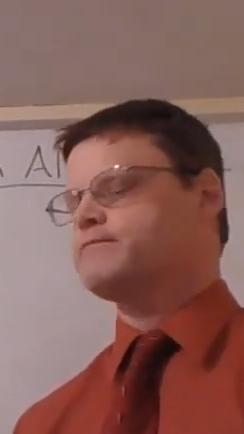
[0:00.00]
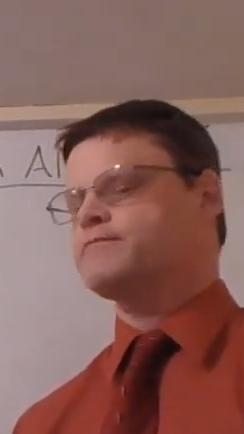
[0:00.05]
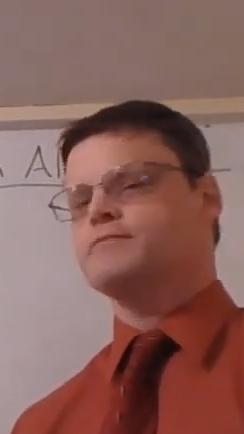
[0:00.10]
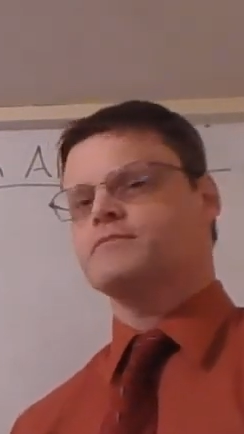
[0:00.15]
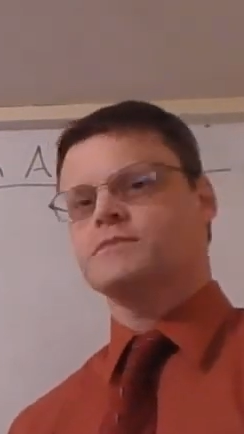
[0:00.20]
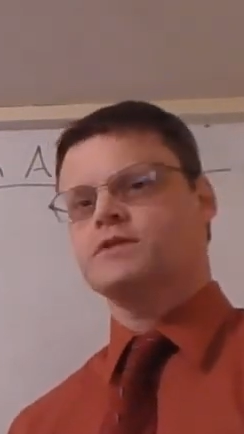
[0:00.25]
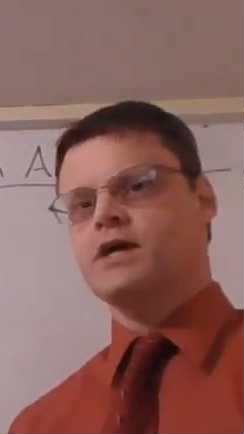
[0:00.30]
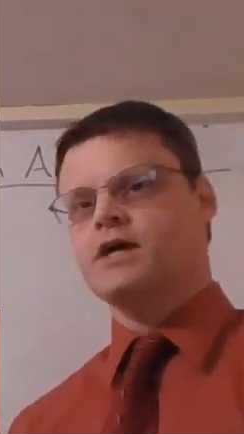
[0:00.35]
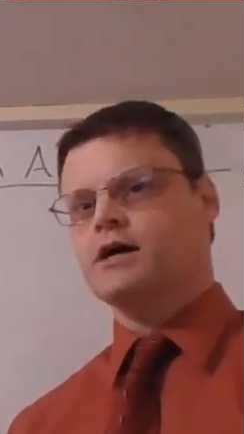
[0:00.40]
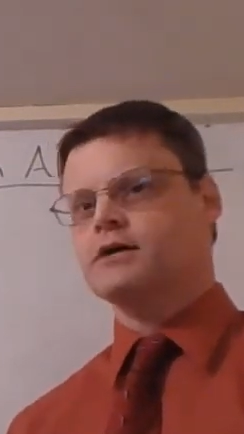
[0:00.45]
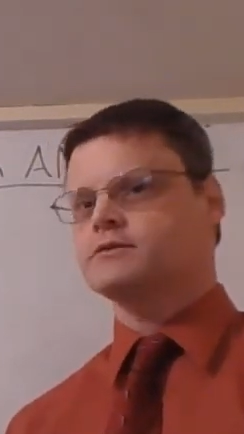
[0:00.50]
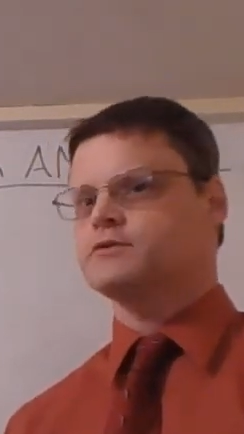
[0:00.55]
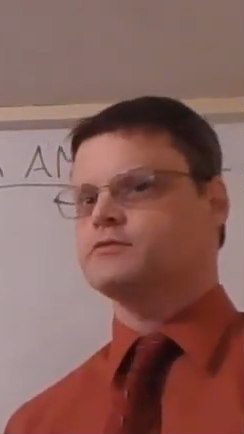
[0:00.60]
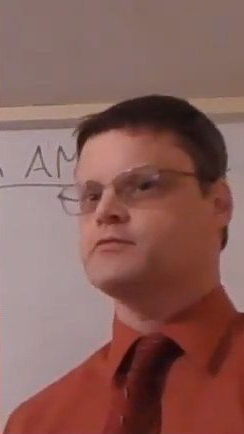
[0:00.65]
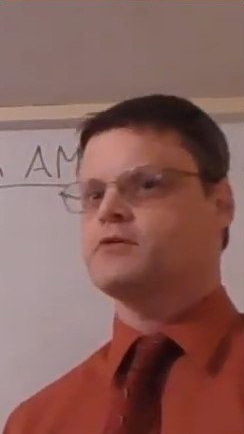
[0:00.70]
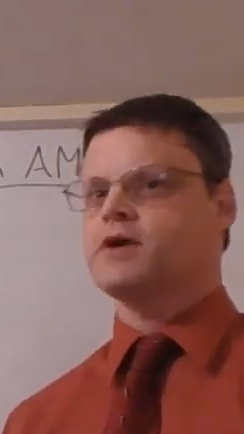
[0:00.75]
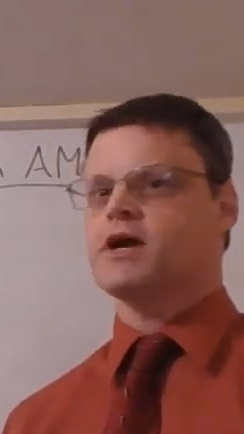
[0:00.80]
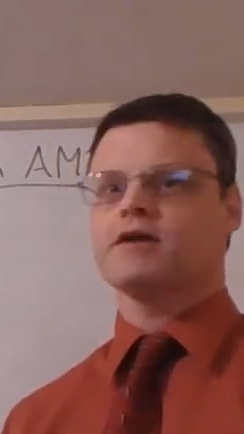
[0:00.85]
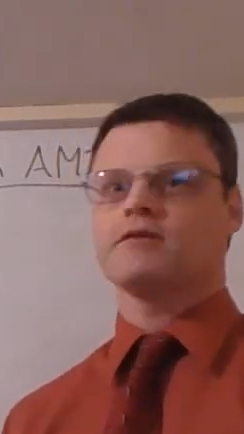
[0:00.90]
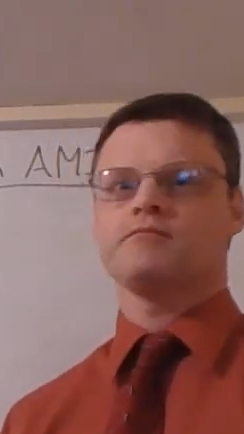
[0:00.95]
doctor
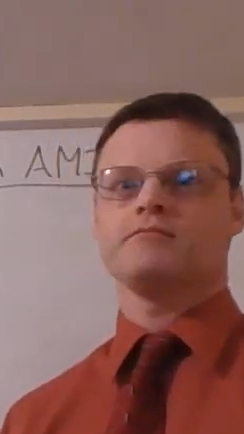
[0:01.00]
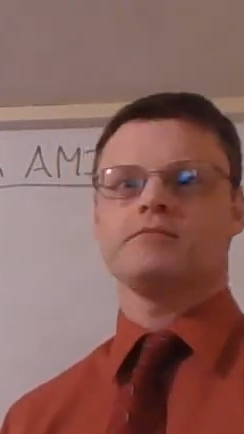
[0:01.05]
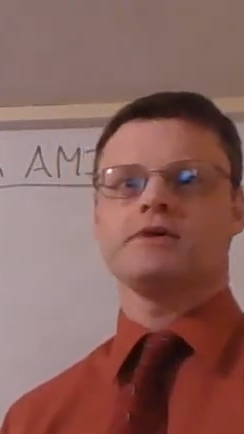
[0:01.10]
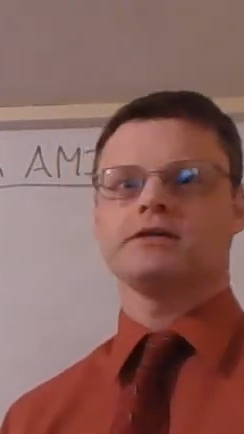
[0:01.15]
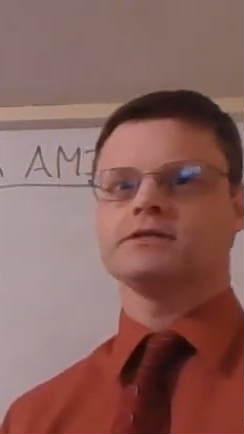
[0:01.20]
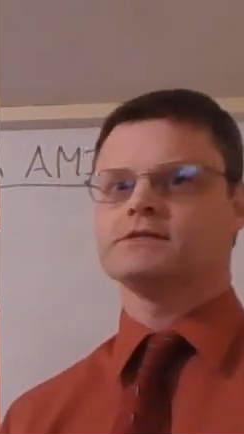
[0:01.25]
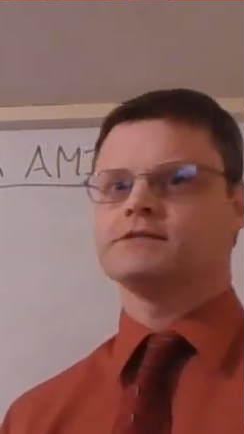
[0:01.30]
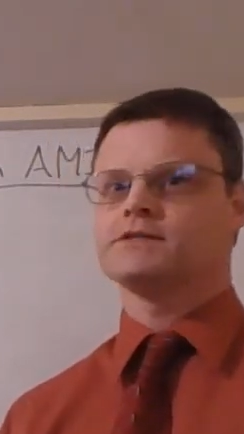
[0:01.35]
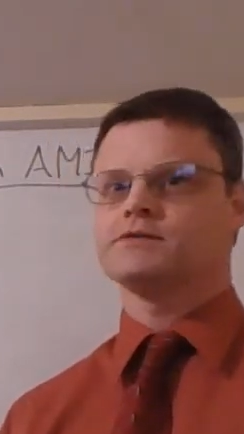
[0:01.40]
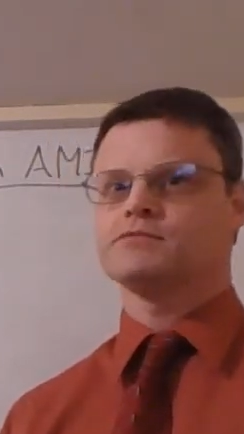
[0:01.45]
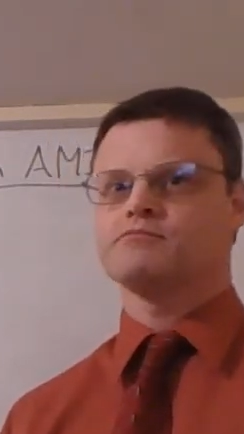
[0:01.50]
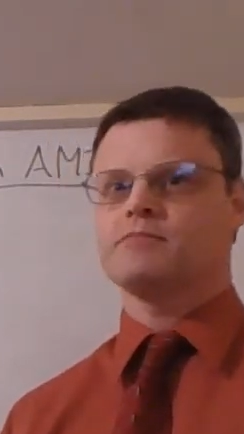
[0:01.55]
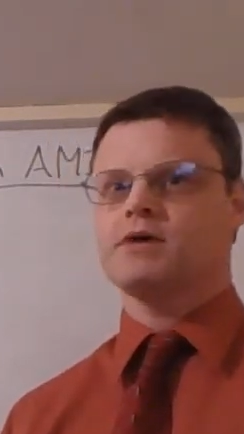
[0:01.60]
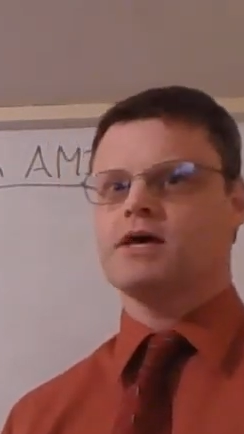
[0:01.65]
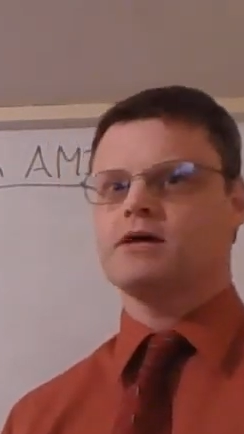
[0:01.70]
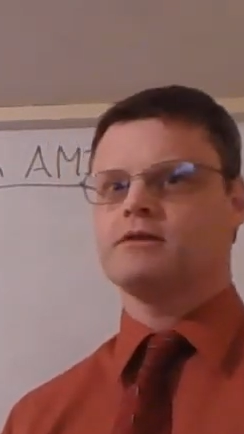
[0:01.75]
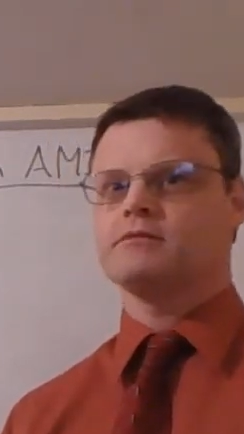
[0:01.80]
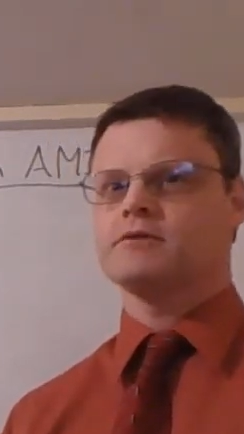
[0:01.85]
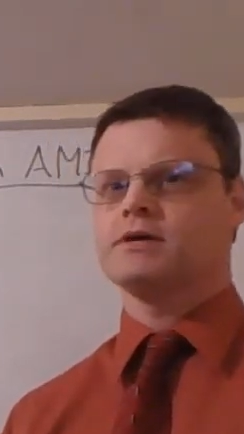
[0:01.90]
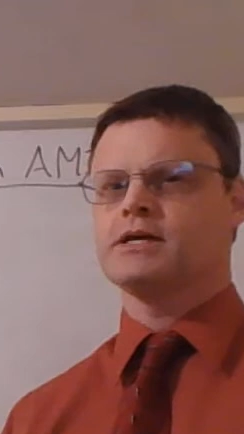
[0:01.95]
recommended some
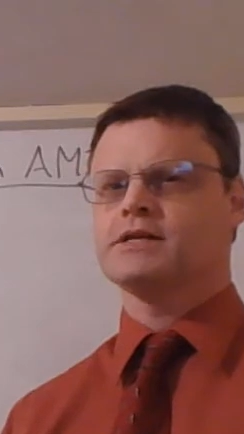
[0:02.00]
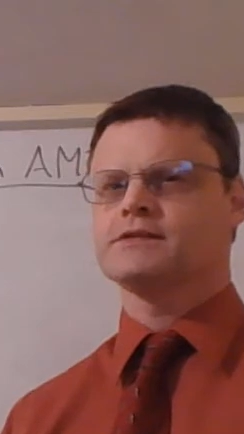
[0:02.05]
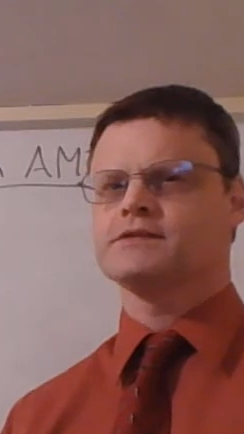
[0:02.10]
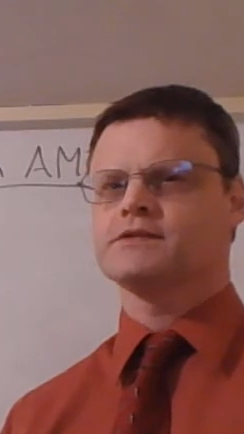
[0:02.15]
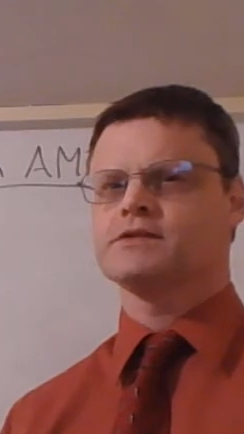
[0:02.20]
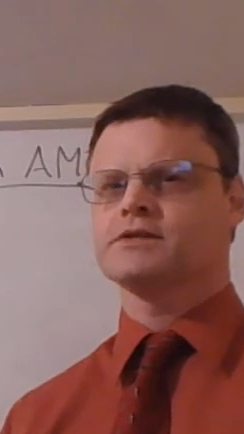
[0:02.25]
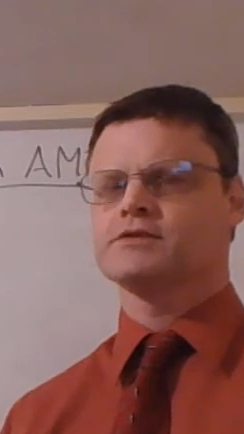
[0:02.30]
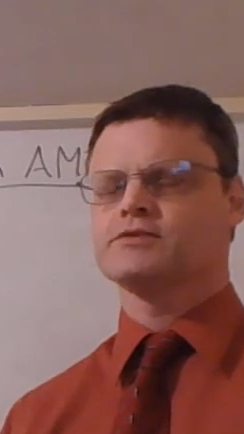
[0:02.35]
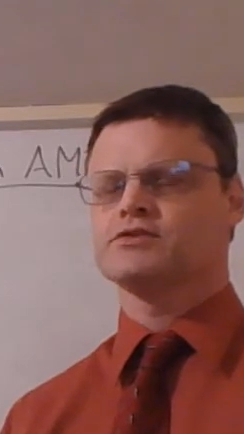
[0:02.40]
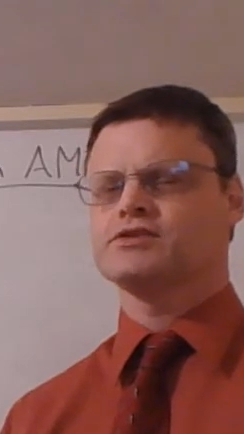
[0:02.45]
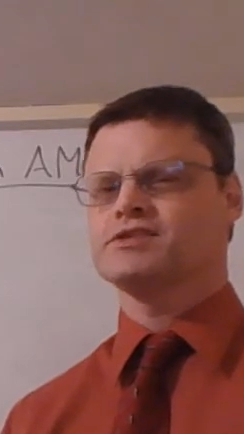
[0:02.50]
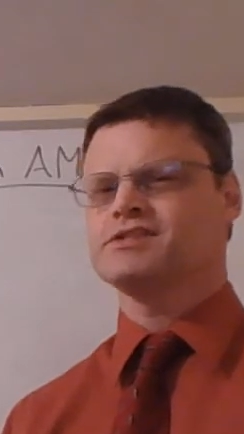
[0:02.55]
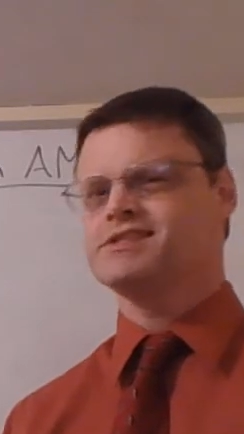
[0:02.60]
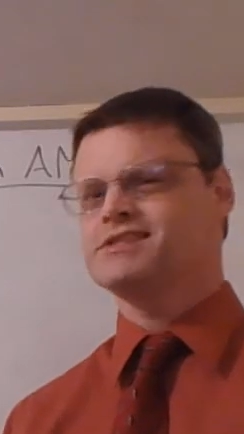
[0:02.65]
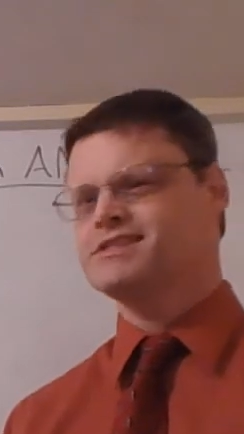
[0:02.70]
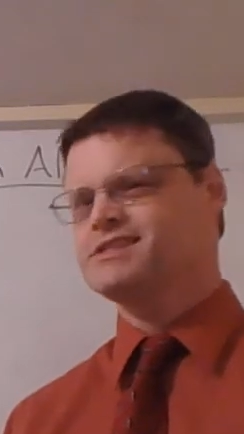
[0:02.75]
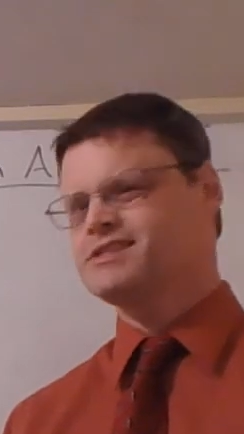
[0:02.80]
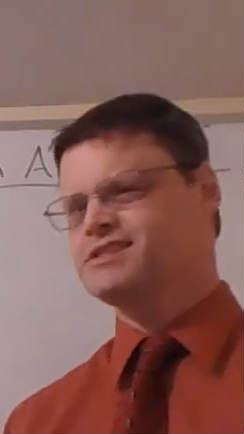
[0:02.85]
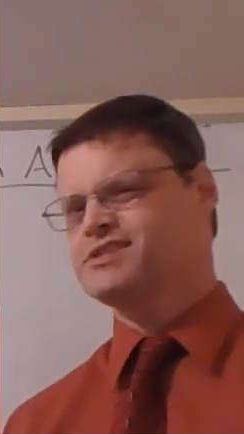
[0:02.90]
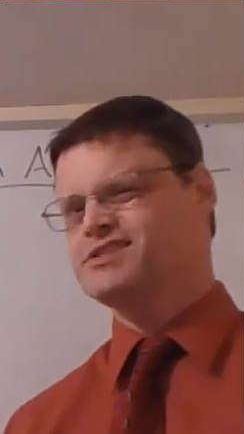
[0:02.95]
bed rest, so
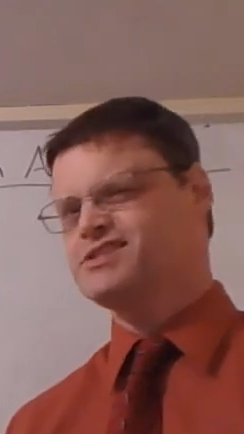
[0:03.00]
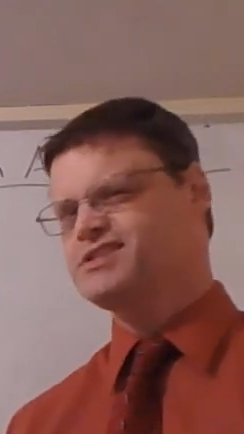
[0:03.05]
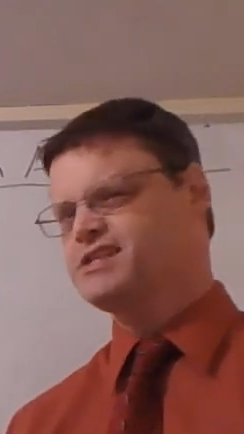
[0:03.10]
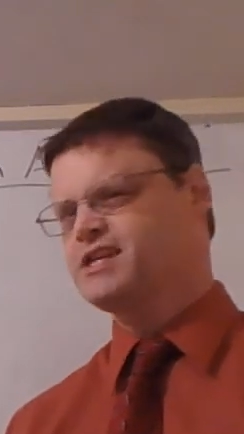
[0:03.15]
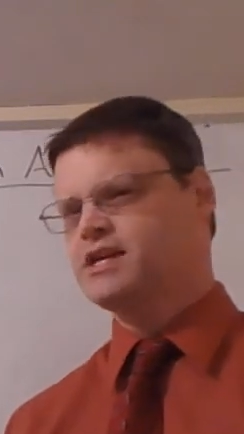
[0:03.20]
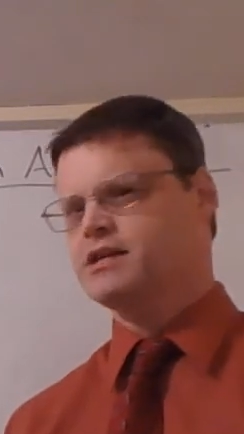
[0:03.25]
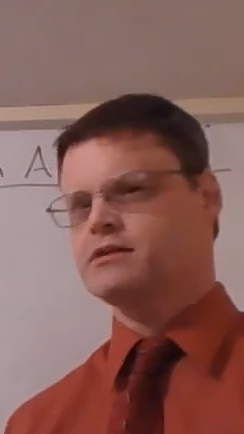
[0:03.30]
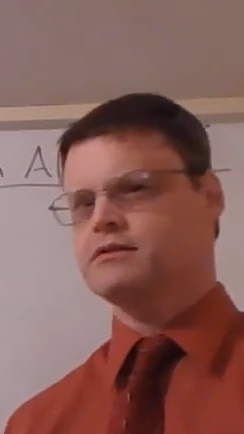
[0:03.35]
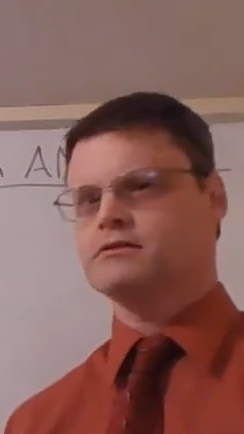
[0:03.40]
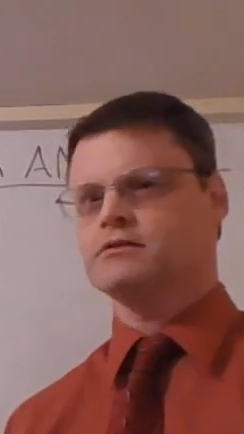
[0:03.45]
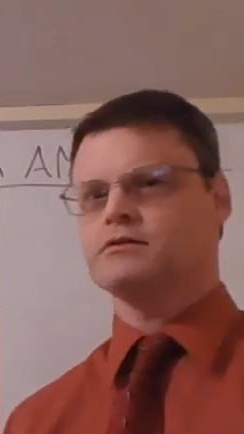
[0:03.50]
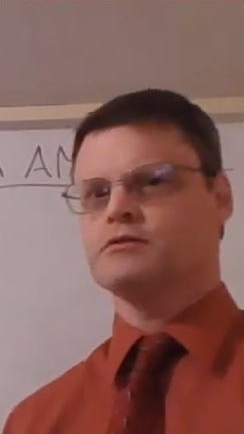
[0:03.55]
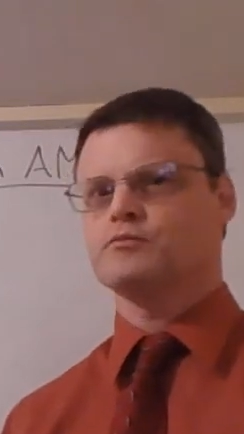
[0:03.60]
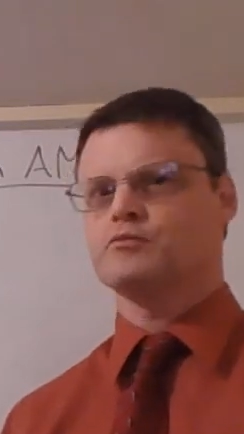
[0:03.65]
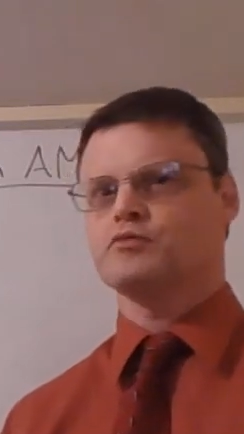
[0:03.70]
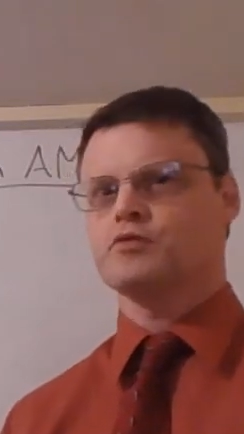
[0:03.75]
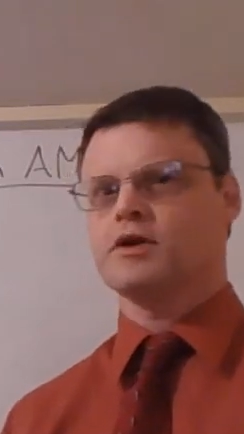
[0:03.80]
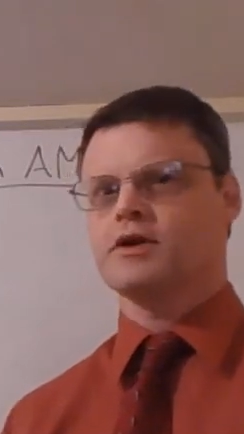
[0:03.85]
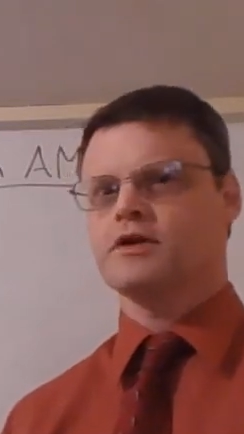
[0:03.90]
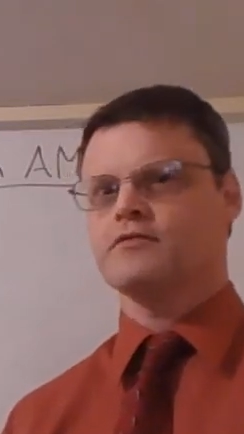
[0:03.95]
she's taking a little
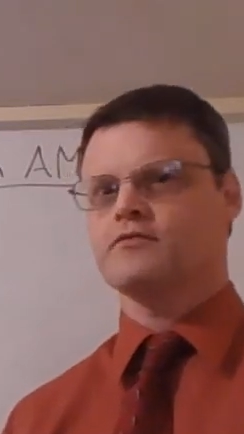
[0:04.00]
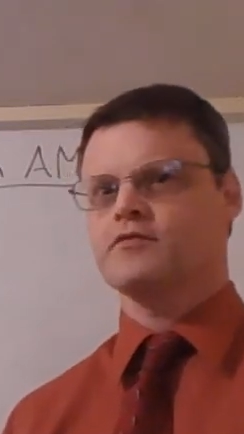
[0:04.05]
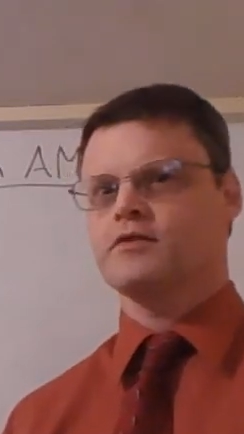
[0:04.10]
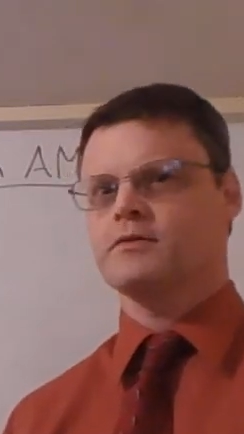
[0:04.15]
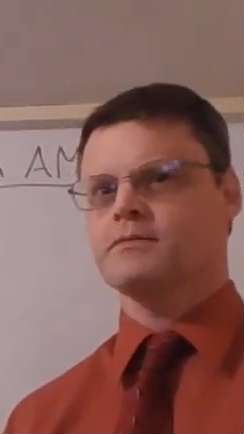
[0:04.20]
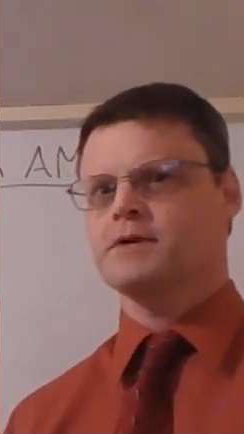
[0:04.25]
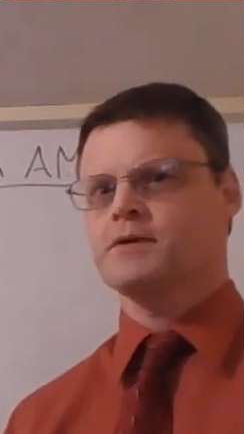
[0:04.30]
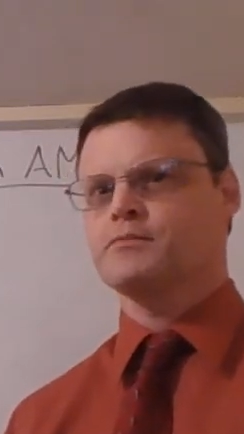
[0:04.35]
break from it.